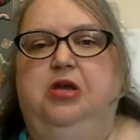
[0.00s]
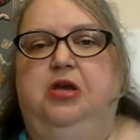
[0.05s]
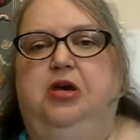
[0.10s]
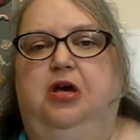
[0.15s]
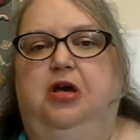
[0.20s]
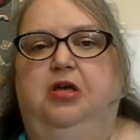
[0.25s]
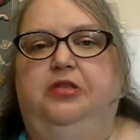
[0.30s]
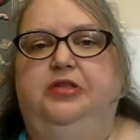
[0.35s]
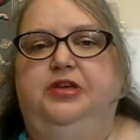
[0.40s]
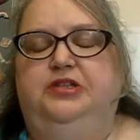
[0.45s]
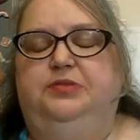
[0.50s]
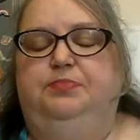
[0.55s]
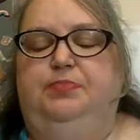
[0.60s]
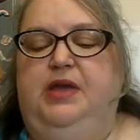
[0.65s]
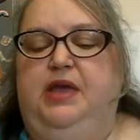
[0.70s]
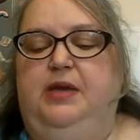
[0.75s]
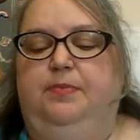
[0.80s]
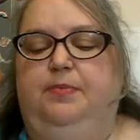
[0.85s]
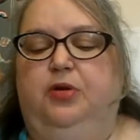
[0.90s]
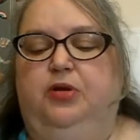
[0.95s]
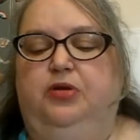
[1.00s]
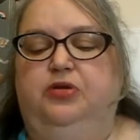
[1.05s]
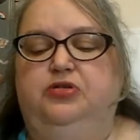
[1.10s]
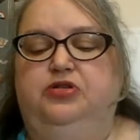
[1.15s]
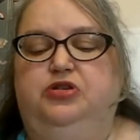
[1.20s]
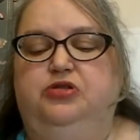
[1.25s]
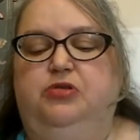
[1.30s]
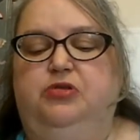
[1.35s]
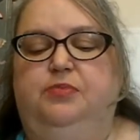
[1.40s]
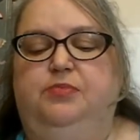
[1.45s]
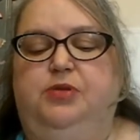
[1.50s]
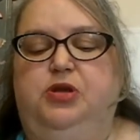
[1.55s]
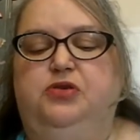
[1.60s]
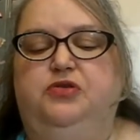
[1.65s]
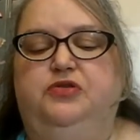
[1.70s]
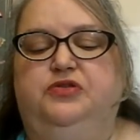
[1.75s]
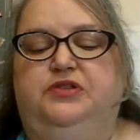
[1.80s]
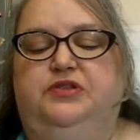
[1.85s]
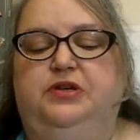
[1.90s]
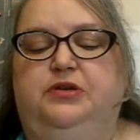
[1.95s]
all these people who do
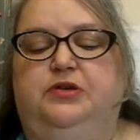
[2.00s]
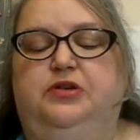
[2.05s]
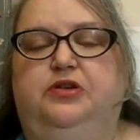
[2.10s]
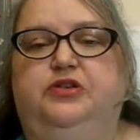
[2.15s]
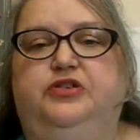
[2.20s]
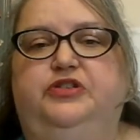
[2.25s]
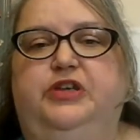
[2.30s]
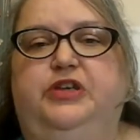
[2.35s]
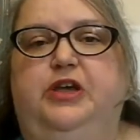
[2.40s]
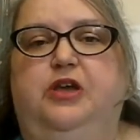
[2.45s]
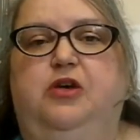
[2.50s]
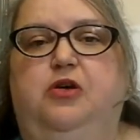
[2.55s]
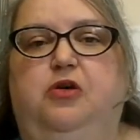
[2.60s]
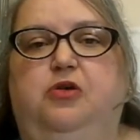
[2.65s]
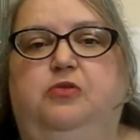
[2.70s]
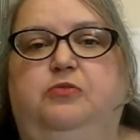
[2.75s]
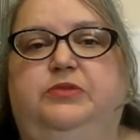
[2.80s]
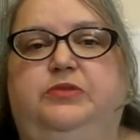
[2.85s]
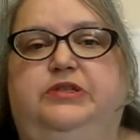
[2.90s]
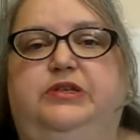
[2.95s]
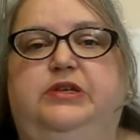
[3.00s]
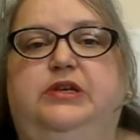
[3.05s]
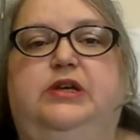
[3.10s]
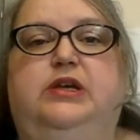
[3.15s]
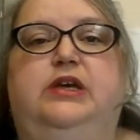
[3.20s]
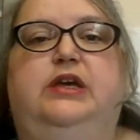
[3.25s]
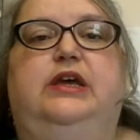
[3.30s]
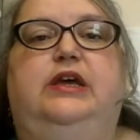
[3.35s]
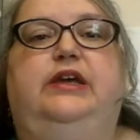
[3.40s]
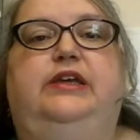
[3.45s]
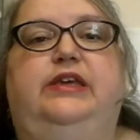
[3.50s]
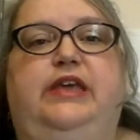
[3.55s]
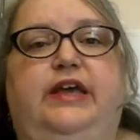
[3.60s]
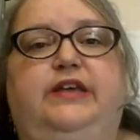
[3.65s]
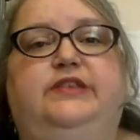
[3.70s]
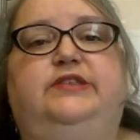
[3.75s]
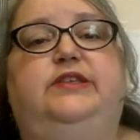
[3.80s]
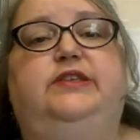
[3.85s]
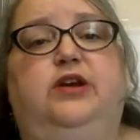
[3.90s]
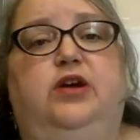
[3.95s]
abuse in nursing homes.
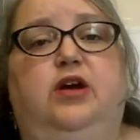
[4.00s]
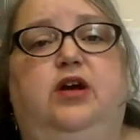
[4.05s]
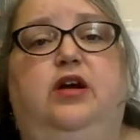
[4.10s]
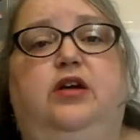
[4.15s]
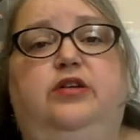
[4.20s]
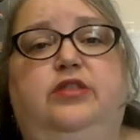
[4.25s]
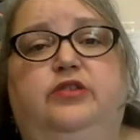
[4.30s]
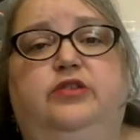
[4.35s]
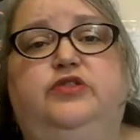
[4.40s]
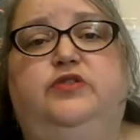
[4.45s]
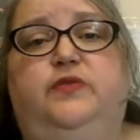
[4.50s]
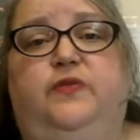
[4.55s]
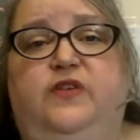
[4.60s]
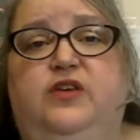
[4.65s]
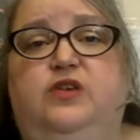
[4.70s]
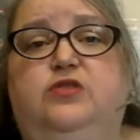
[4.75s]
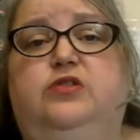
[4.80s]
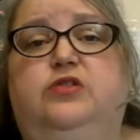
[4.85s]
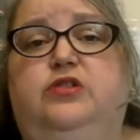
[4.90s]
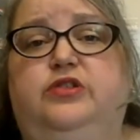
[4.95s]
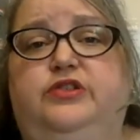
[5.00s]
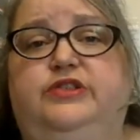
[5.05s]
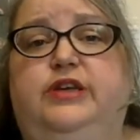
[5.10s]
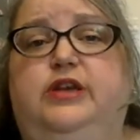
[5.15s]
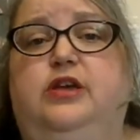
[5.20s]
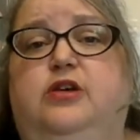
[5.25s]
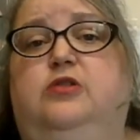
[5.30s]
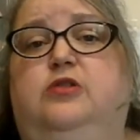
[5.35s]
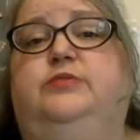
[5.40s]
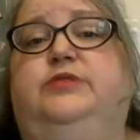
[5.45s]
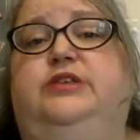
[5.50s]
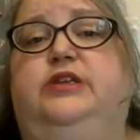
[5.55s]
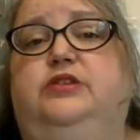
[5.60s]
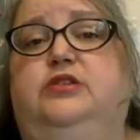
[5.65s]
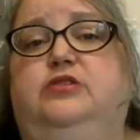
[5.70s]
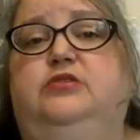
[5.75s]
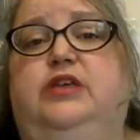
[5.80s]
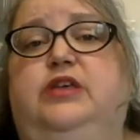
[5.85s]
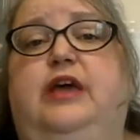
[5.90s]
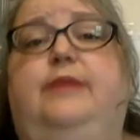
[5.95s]
Yes, there are those few nursing homes that
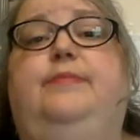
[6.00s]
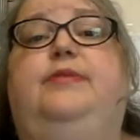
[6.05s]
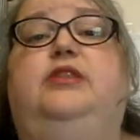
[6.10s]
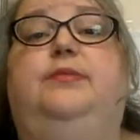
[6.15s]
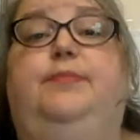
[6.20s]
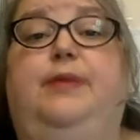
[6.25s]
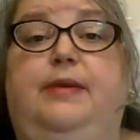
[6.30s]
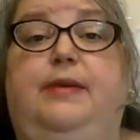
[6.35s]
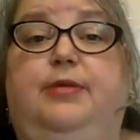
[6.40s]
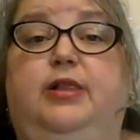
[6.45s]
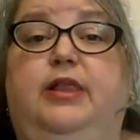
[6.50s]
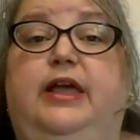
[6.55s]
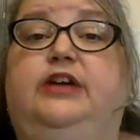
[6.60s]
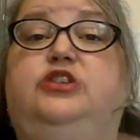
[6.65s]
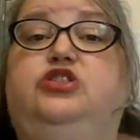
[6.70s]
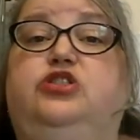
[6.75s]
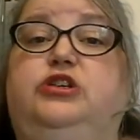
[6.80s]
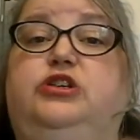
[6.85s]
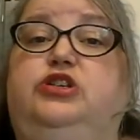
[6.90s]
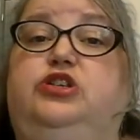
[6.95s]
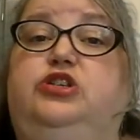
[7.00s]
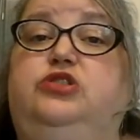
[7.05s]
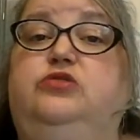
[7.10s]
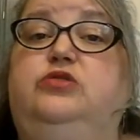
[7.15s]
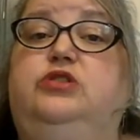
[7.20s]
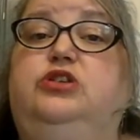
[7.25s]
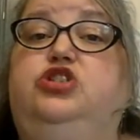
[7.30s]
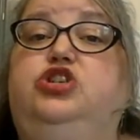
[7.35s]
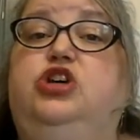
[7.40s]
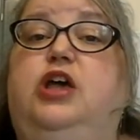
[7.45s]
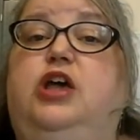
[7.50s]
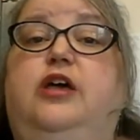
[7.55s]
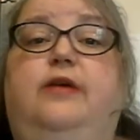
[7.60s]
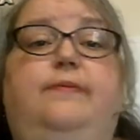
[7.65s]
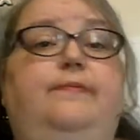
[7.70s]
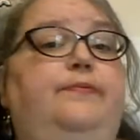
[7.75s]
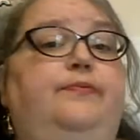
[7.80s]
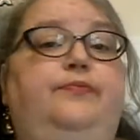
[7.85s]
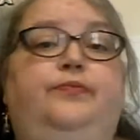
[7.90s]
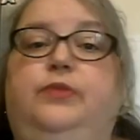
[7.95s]
do that, but the people actually do the
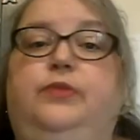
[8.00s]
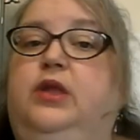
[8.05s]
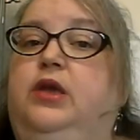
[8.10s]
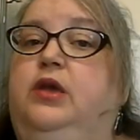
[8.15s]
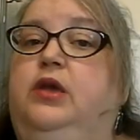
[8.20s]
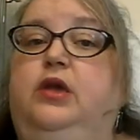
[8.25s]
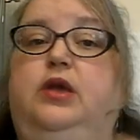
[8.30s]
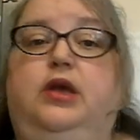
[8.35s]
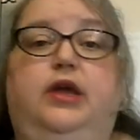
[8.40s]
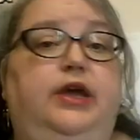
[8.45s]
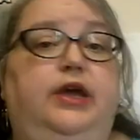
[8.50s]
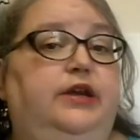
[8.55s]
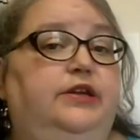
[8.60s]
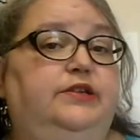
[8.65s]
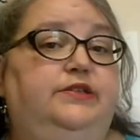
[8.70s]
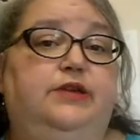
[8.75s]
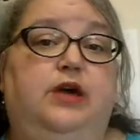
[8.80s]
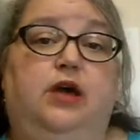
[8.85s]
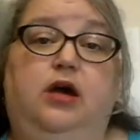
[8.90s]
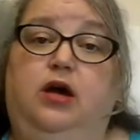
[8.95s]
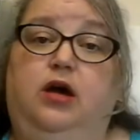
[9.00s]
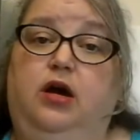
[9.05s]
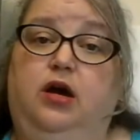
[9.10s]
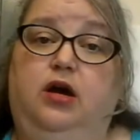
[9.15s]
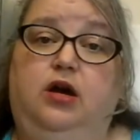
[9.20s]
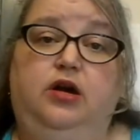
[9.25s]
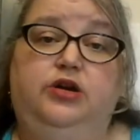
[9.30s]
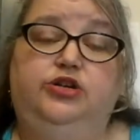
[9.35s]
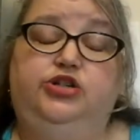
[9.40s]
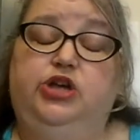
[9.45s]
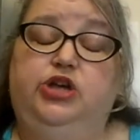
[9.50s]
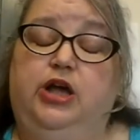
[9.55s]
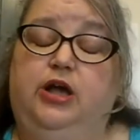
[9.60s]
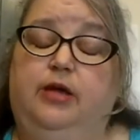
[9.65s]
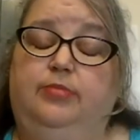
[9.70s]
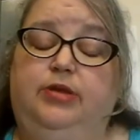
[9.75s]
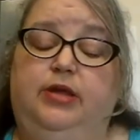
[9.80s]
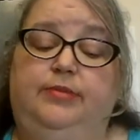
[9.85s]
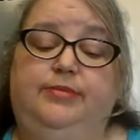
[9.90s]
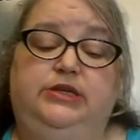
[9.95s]
job. It is a hard
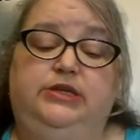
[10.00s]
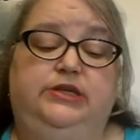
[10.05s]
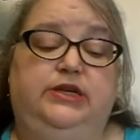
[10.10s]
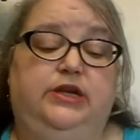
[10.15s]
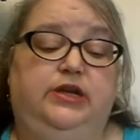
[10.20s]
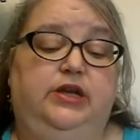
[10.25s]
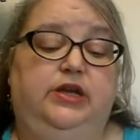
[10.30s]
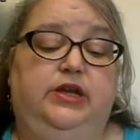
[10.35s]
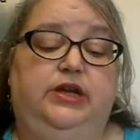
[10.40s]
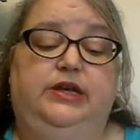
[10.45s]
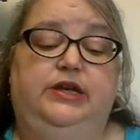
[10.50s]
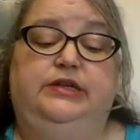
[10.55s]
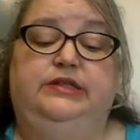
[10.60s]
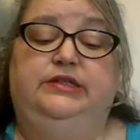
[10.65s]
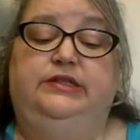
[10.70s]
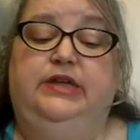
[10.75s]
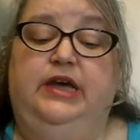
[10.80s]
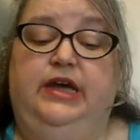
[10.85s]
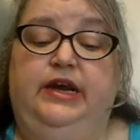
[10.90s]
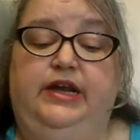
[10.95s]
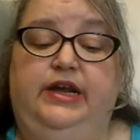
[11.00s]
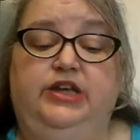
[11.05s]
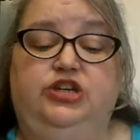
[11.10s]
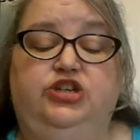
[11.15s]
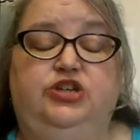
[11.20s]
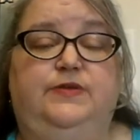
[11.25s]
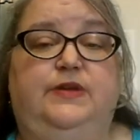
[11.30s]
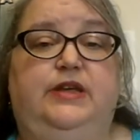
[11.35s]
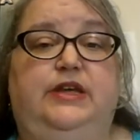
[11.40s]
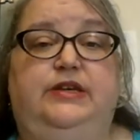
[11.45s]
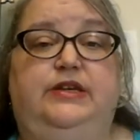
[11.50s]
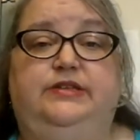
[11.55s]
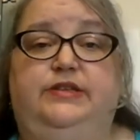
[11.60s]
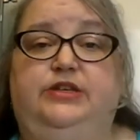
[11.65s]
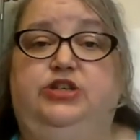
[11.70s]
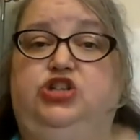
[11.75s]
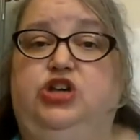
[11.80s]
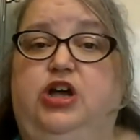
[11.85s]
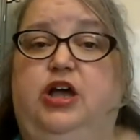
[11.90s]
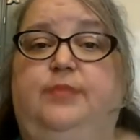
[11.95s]
job. Let me tell you, it is not an
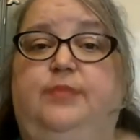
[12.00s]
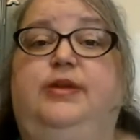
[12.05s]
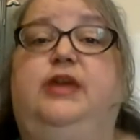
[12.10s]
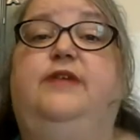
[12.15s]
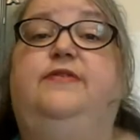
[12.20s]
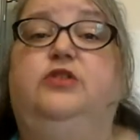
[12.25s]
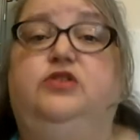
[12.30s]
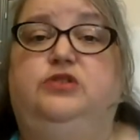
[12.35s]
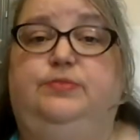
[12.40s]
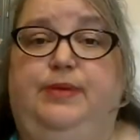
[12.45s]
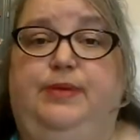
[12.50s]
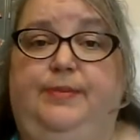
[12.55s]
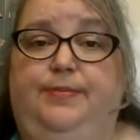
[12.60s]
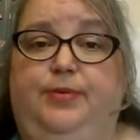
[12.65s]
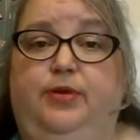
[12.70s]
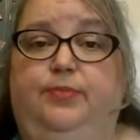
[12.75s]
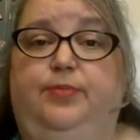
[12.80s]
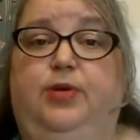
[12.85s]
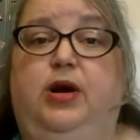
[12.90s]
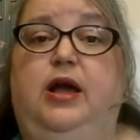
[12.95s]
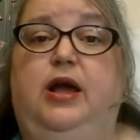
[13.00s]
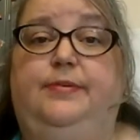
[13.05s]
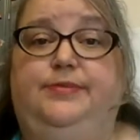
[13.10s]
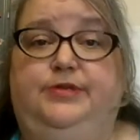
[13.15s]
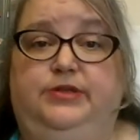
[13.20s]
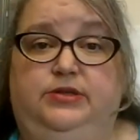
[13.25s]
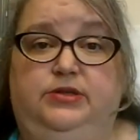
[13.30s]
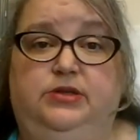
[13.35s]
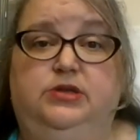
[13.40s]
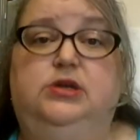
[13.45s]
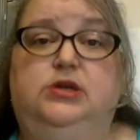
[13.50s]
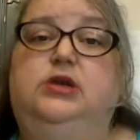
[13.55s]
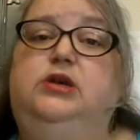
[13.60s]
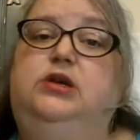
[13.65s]
easy job. Give those people props.